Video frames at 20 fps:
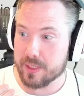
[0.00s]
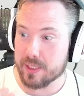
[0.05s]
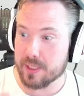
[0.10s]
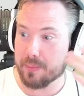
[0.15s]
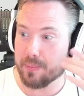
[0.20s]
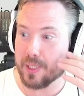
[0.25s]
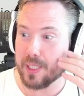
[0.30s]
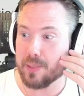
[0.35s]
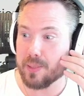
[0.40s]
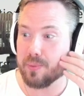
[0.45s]
the
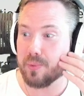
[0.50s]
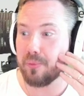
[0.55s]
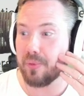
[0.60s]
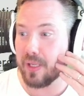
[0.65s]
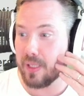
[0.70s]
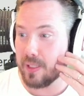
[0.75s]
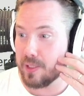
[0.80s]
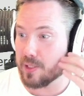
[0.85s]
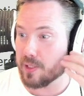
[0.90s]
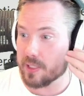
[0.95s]
minimum
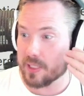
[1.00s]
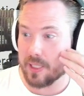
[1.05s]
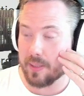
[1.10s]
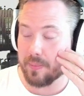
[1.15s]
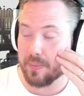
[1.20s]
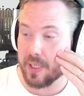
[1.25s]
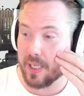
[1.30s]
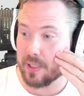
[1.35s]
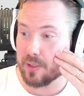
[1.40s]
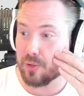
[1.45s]
range, the
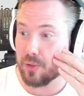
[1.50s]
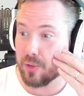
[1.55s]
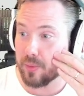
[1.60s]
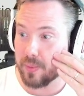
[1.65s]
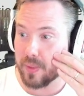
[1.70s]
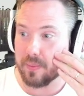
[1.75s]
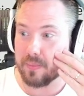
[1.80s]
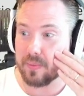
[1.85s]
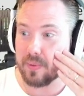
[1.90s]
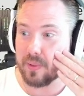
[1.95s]
sub can't torp
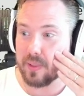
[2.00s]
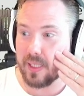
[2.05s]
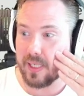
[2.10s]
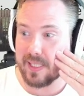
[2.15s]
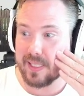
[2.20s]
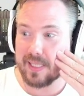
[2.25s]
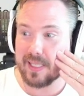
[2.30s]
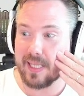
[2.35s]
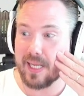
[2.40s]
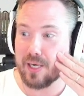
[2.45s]
them.
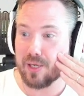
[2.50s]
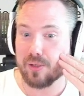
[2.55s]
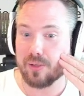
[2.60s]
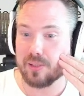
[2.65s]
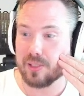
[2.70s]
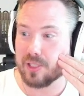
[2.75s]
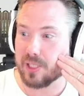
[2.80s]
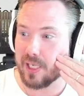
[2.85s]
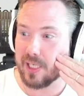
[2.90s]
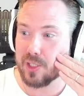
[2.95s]
Isn't that a
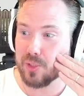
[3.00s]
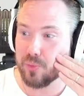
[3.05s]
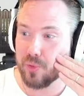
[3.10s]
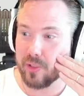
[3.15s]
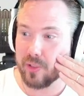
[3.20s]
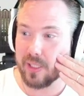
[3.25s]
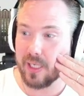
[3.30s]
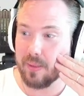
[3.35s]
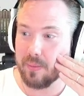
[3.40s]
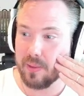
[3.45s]
good change,
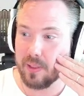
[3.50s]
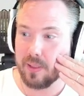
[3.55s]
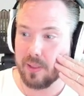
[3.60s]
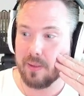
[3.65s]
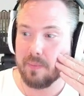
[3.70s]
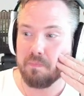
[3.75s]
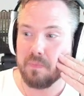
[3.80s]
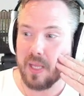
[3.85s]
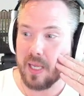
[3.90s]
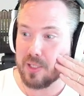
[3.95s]
Wargaming?
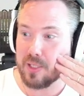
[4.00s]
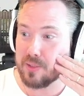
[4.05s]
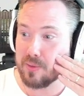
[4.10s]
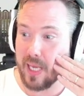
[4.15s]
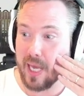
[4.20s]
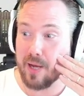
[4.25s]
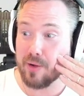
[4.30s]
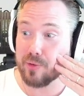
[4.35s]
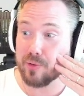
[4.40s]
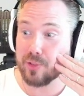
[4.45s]

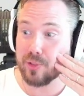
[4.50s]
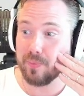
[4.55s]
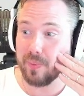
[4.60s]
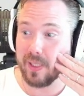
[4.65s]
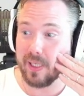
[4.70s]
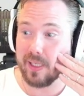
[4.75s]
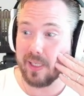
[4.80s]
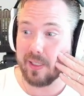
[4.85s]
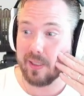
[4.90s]
Counterplay?